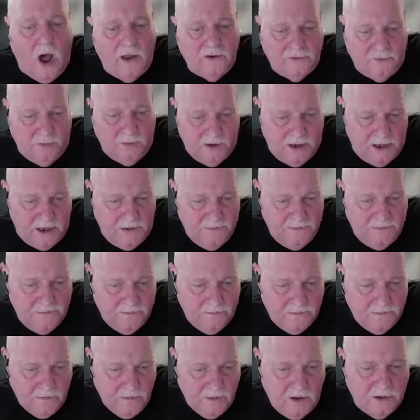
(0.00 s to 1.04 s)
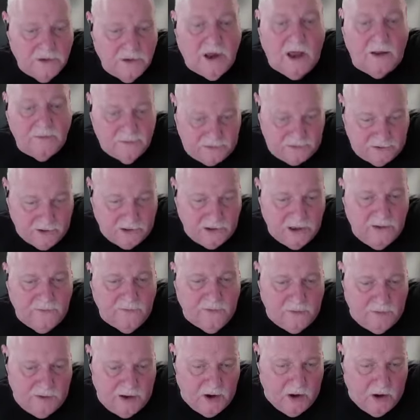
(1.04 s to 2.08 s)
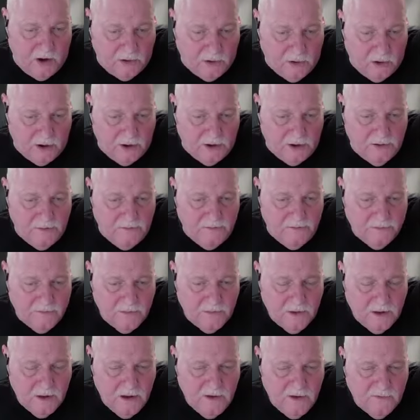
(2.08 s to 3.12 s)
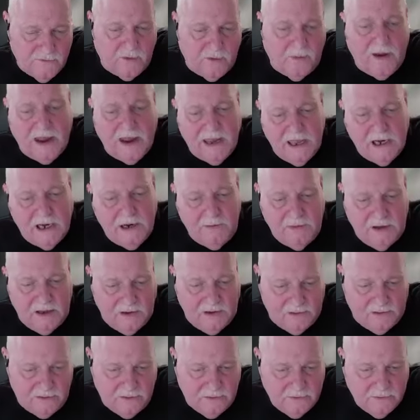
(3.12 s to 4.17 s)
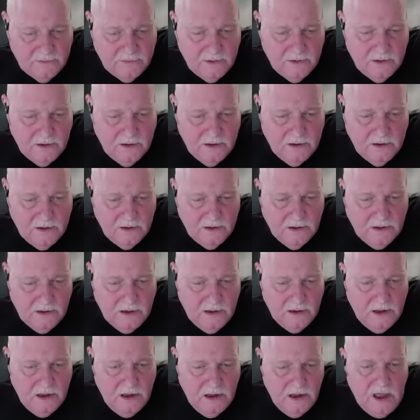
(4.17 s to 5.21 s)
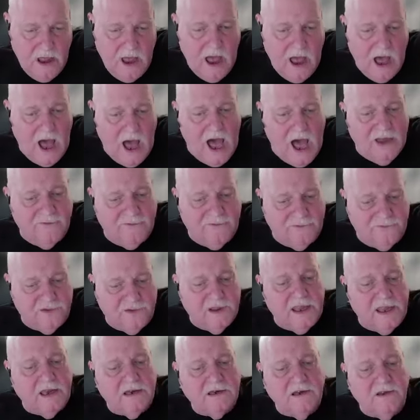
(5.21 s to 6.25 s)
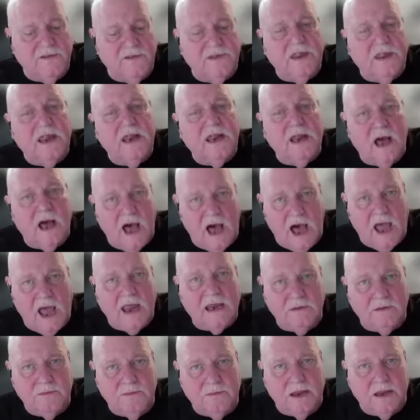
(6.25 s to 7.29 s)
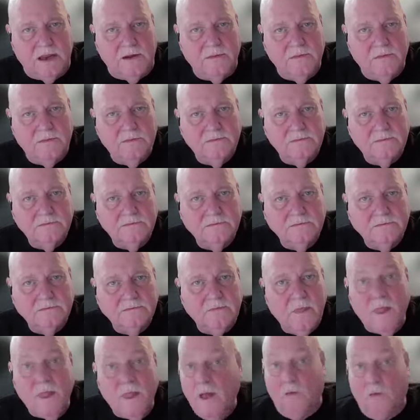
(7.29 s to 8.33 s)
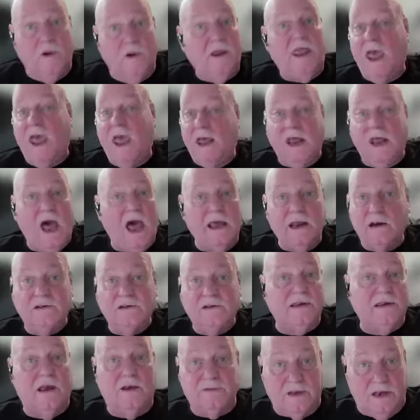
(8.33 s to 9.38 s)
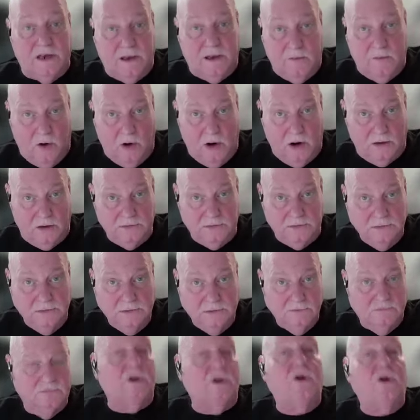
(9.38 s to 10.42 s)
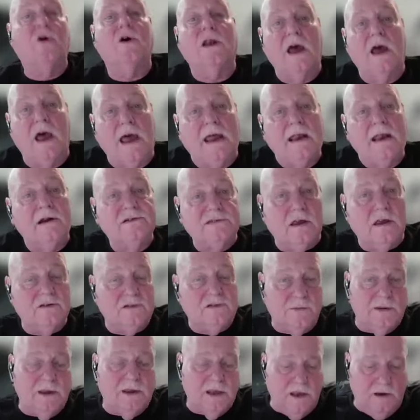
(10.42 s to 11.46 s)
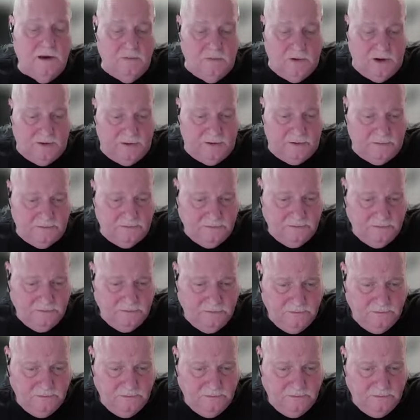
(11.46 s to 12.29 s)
Cause me, deliver me, O Lord, from my enemies. I flee unto thee to hide me. We can't hide ourselves anymore. We couldn't hide ourselves to begin with.